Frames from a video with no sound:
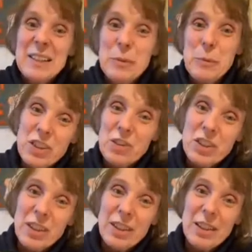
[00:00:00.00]
You
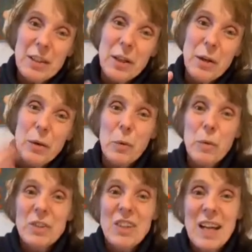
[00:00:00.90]
actually know
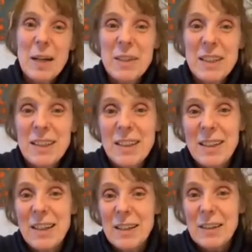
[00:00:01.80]
what's happening.
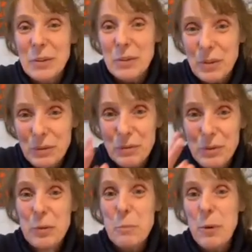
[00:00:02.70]
You've got
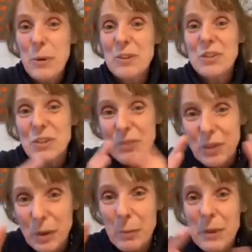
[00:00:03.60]
viewpoints, you've
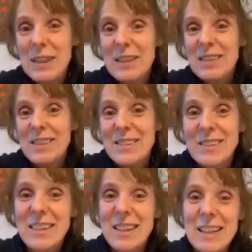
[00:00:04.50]
got
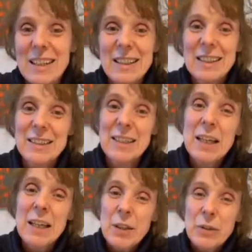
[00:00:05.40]
opinions, and
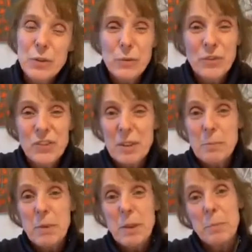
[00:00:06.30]
you've
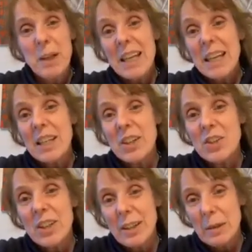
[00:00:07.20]
seen people
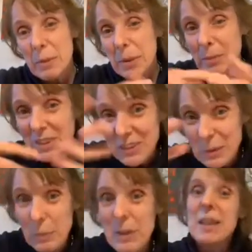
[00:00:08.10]
age and people
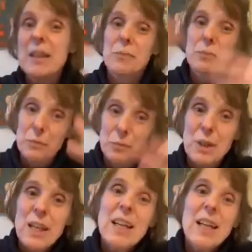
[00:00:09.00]
disappear through
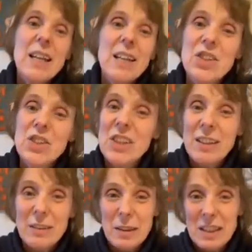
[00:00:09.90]

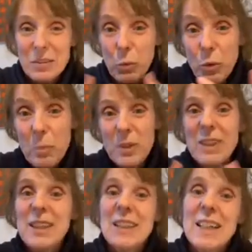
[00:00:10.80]
aging as a
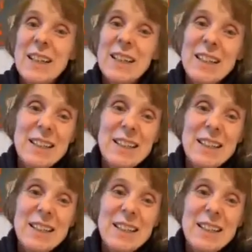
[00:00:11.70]
woman.